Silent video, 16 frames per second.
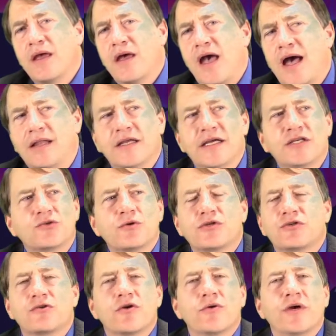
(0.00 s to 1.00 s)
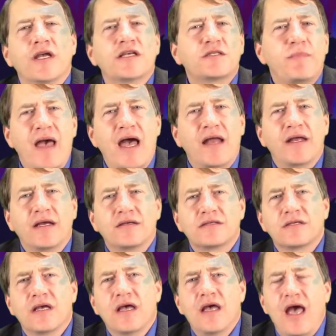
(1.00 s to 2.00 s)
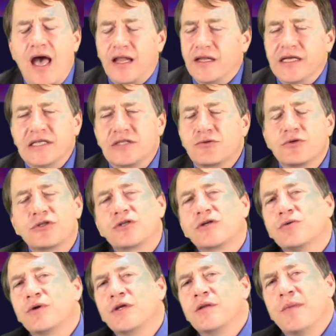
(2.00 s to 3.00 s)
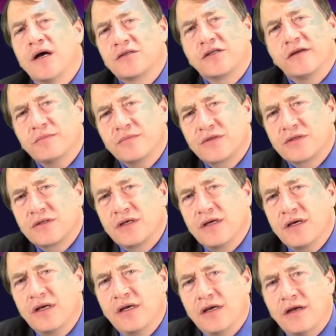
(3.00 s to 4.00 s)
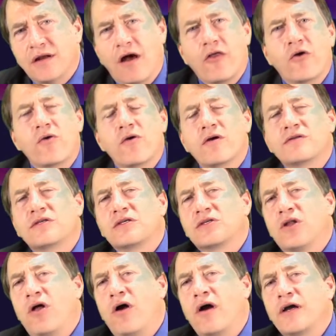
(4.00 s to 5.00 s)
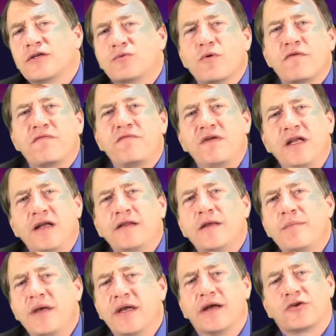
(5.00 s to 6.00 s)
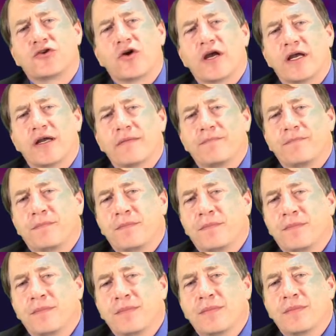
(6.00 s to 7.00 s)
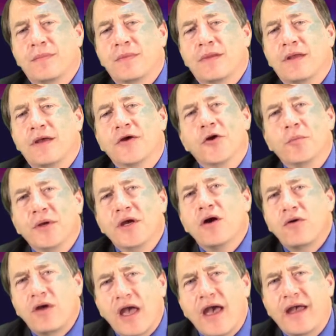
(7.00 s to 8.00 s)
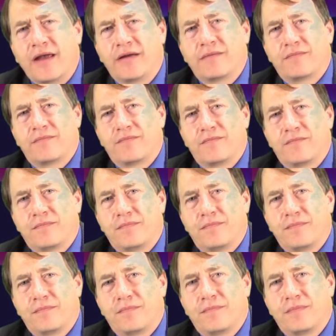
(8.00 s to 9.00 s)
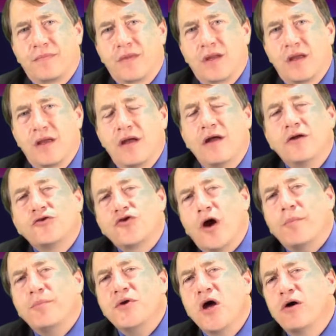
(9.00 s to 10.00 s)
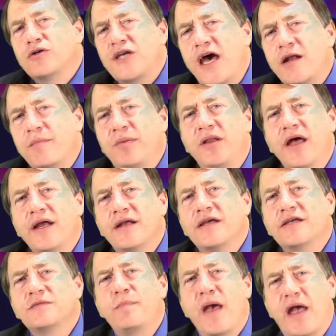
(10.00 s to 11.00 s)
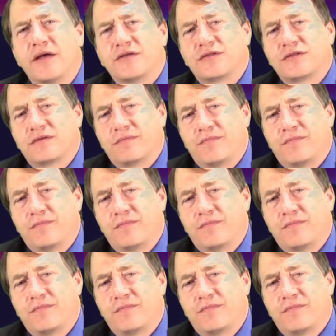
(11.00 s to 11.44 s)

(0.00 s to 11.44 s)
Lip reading: At least we're screwing Hispanics. At least we're screwing the Muslims. In other words, as long as we're feeding the bigotry, it'll be okay. Trump knows how to play to his base.